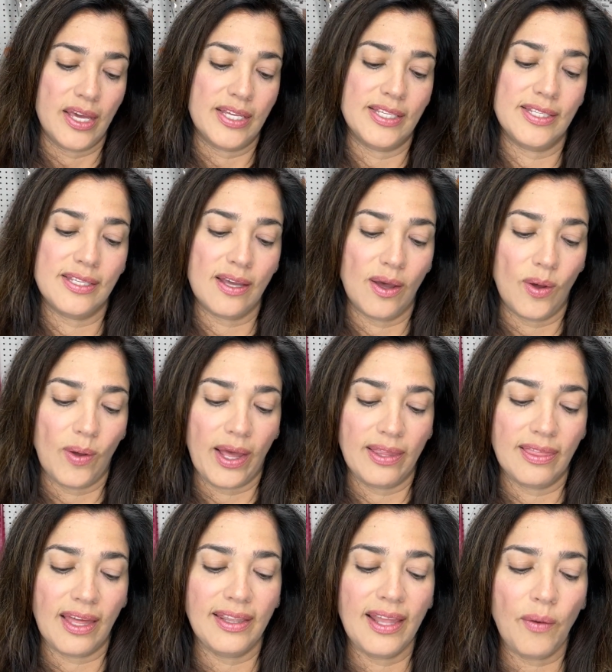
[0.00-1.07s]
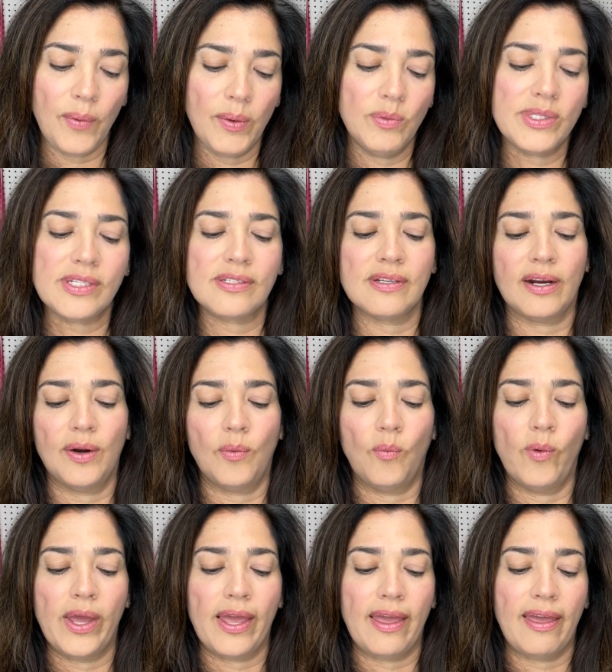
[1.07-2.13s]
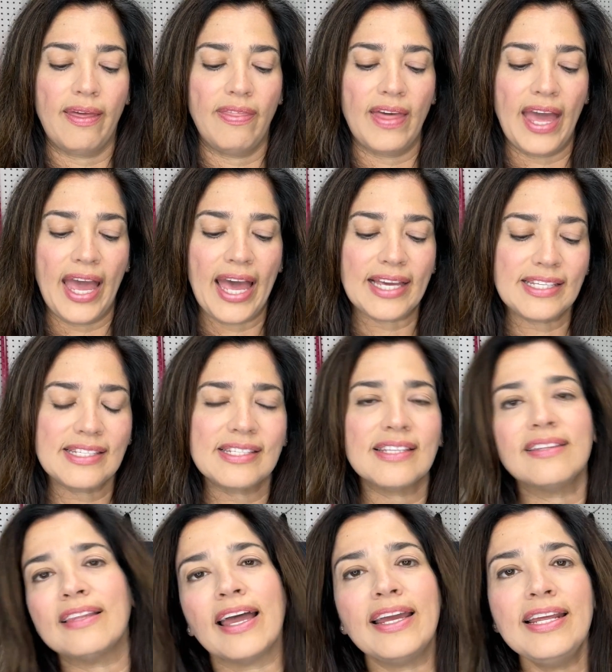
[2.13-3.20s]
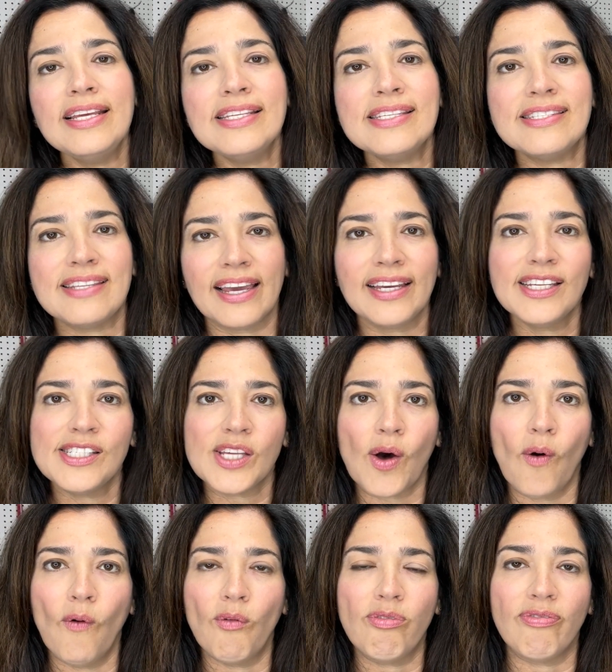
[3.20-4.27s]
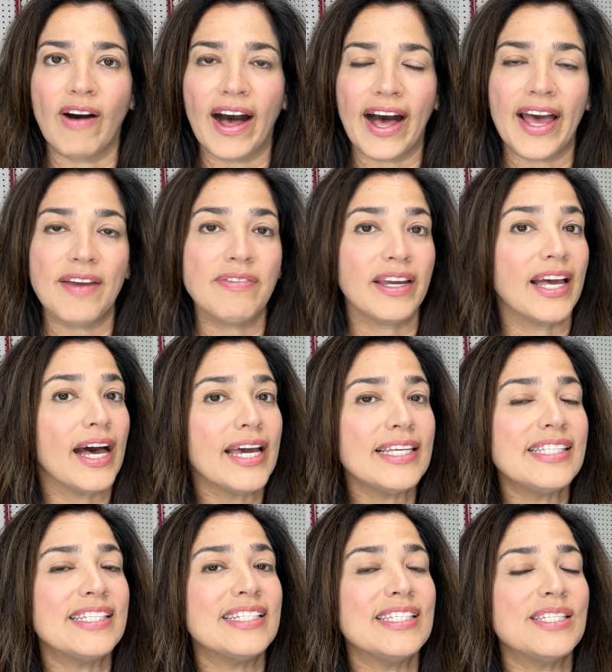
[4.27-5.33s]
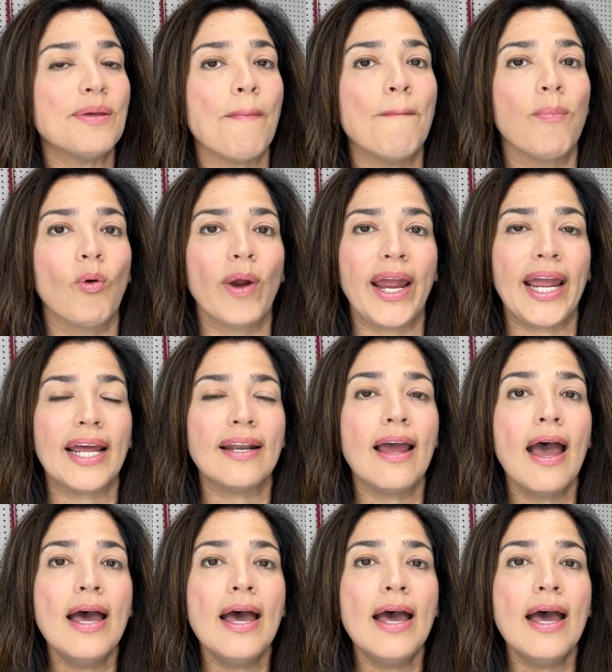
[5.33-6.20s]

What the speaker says: So I thought that we would start with S9605. And guys, this is a brand